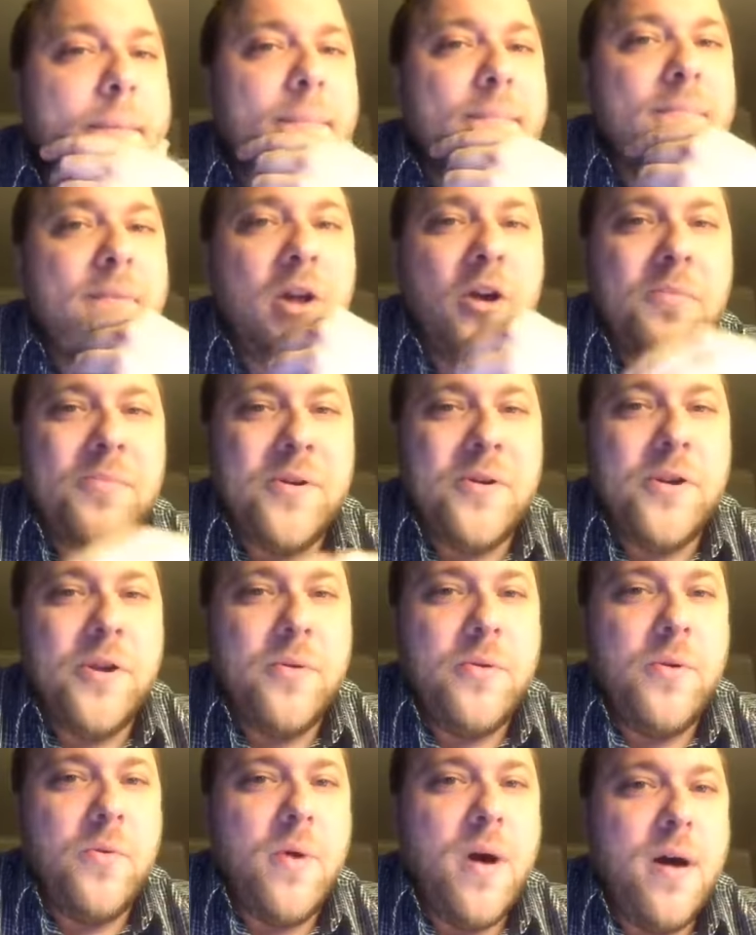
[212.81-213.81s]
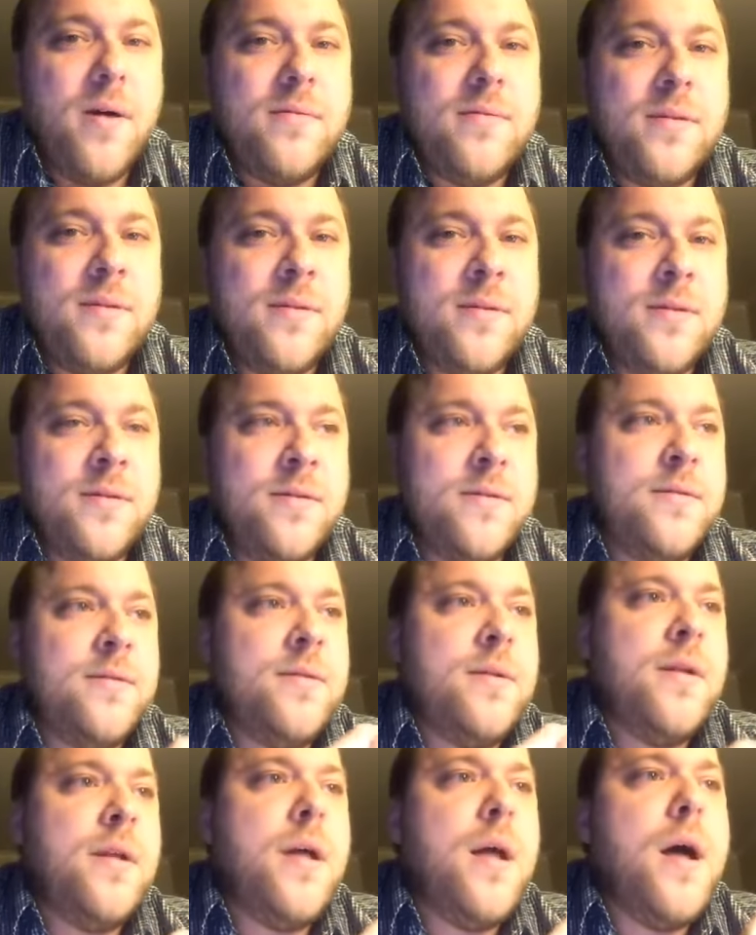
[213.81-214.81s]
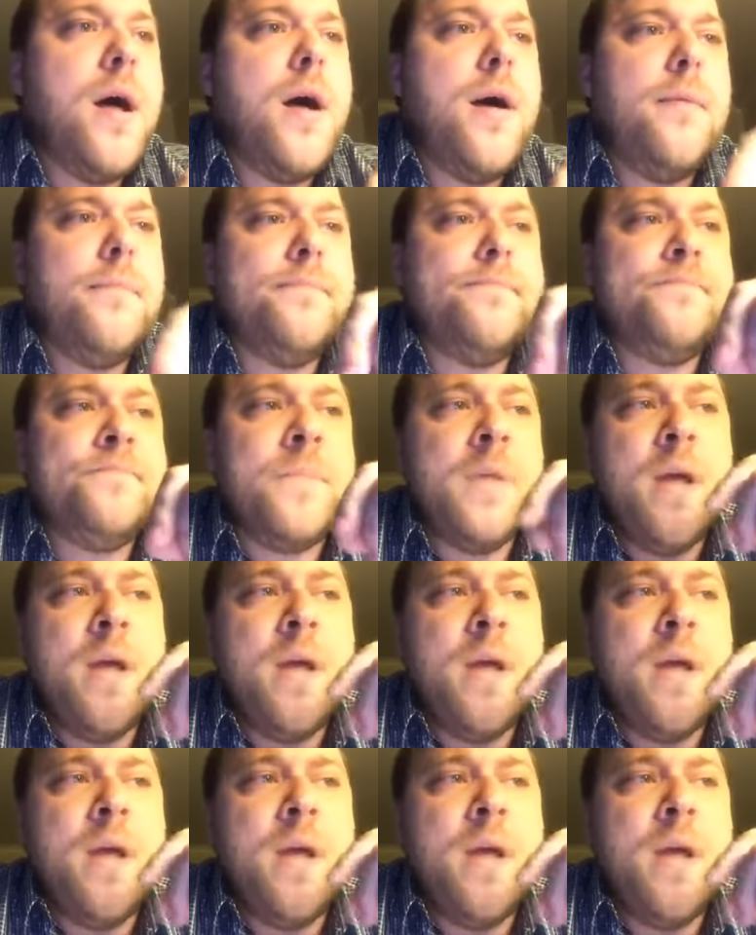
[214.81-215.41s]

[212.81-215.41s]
Hope you're doing well. Um,